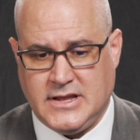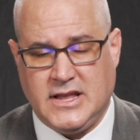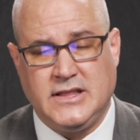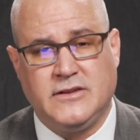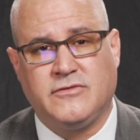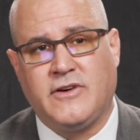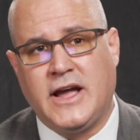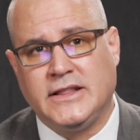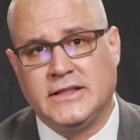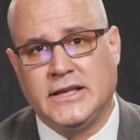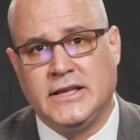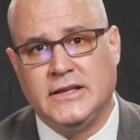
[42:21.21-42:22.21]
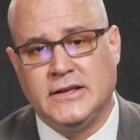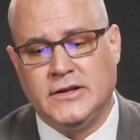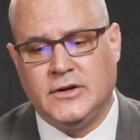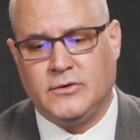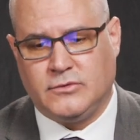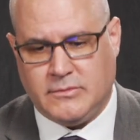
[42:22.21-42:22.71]
And then finally,
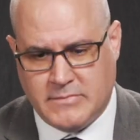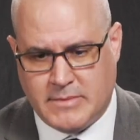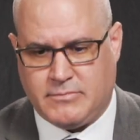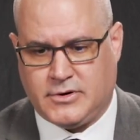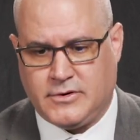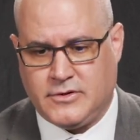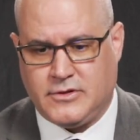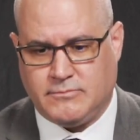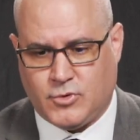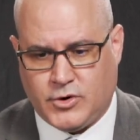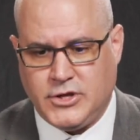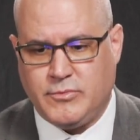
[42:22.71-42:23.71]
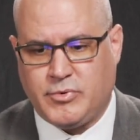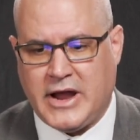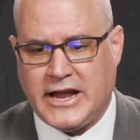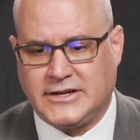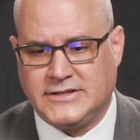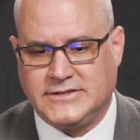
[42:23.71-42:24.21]
remember, the more you
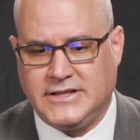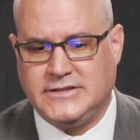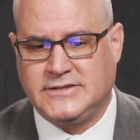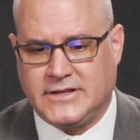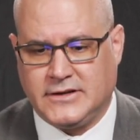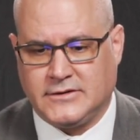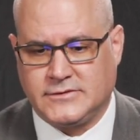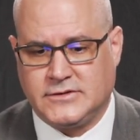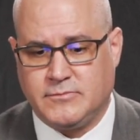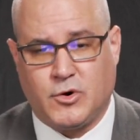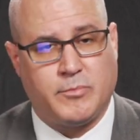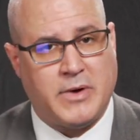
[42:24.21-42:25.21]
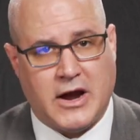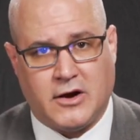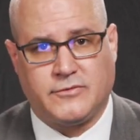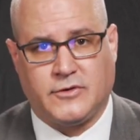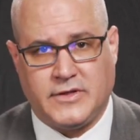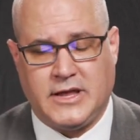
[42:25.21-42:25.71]
practice these skills, the more
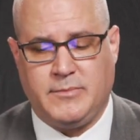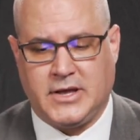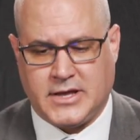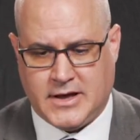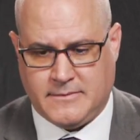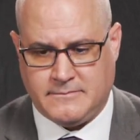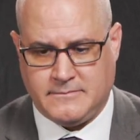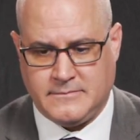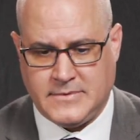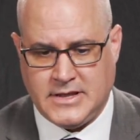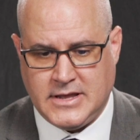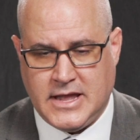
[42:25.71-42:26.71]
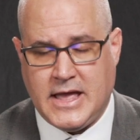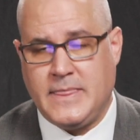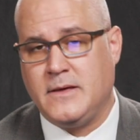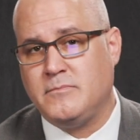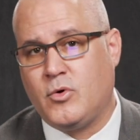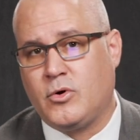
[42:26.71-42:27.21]
powerful they become,
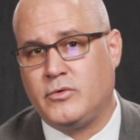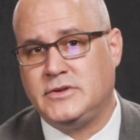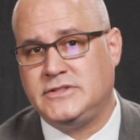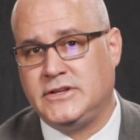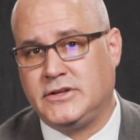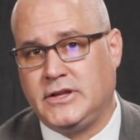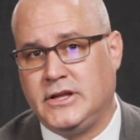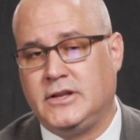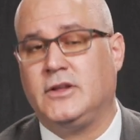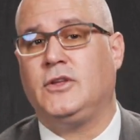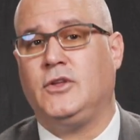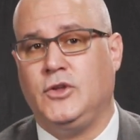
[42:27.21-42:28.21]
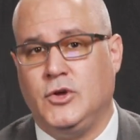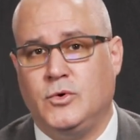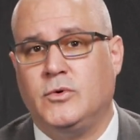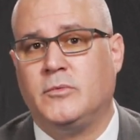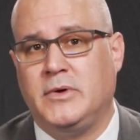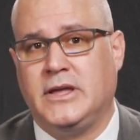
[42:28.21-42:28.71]
and the more resilient you
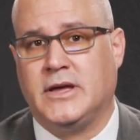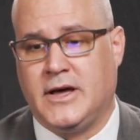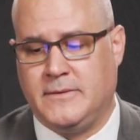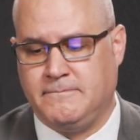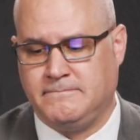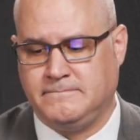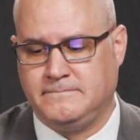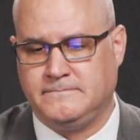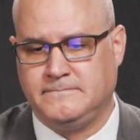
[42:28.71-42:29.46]
will become.